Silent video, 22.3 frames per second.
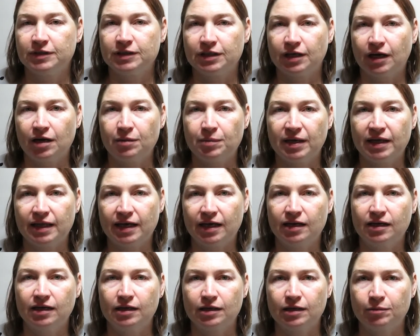Sorry about
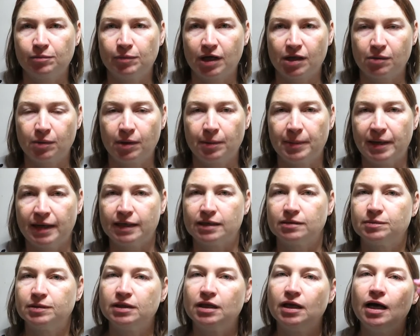that, that's by my
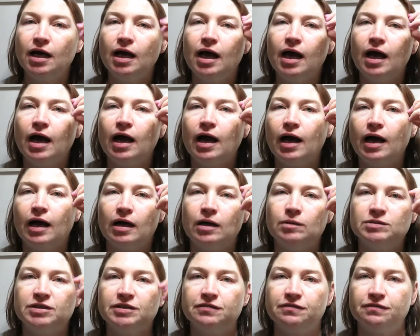husband.
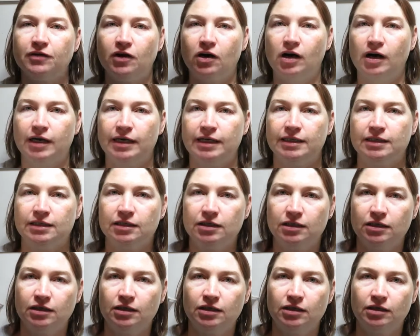Define
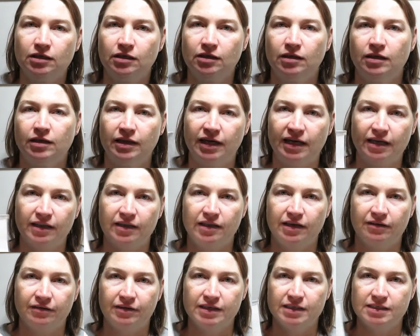that
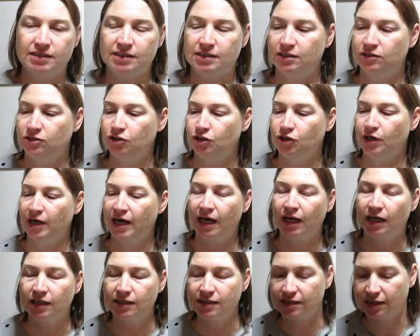there is 2
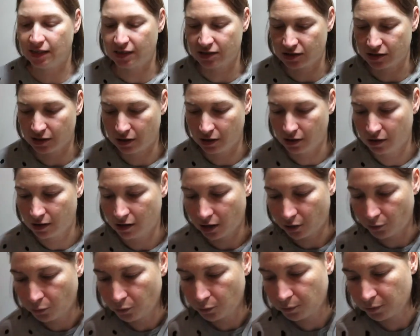colours there, so
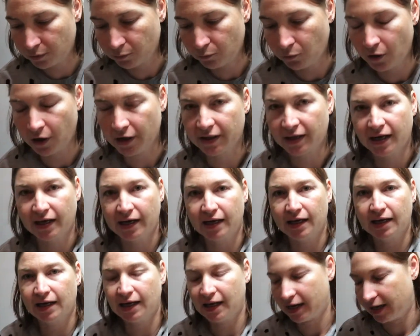I will work that
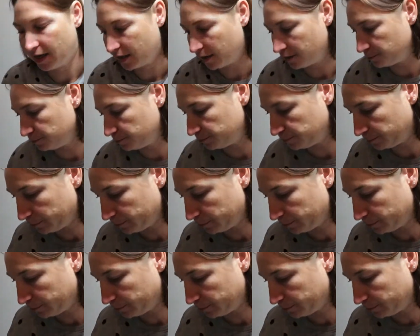out later.